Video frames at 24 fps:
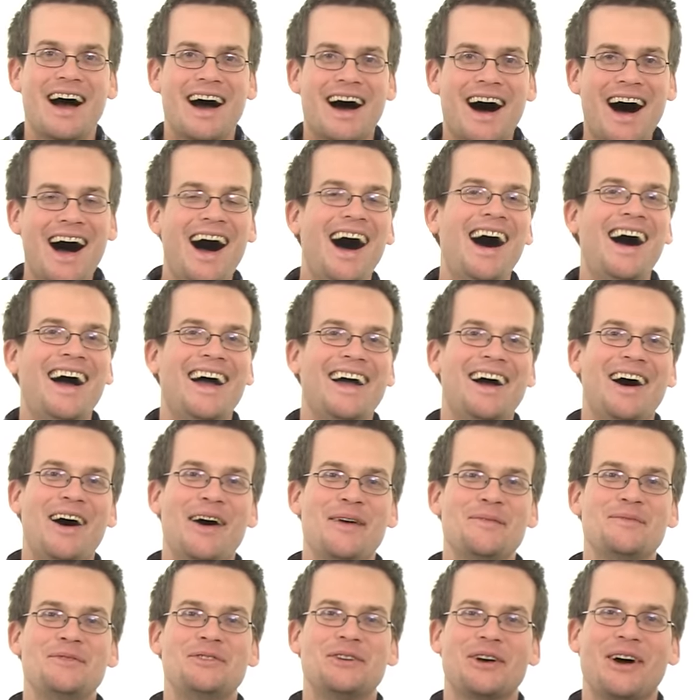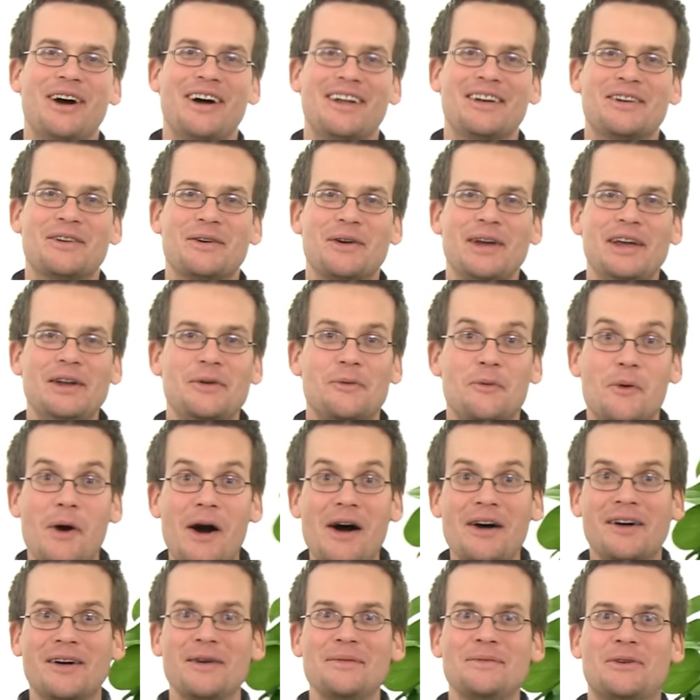Hi, I'm John Green.
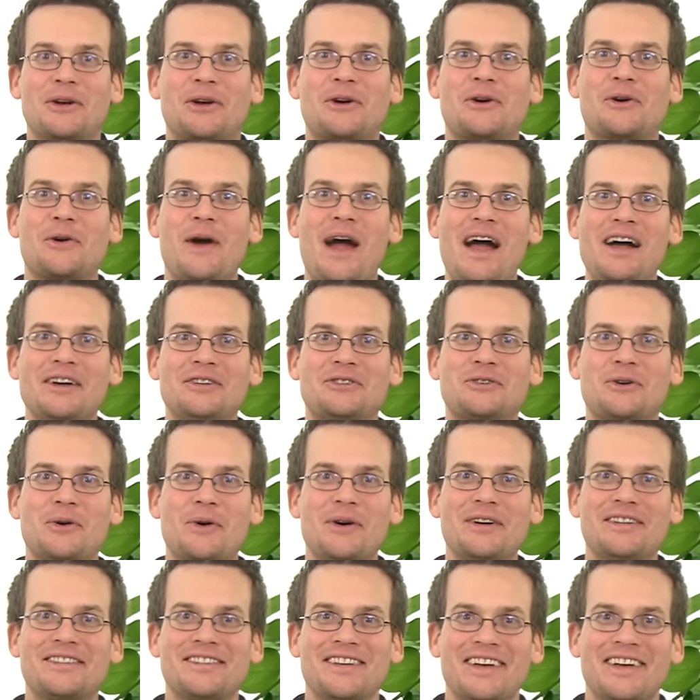Welcome to Crash Course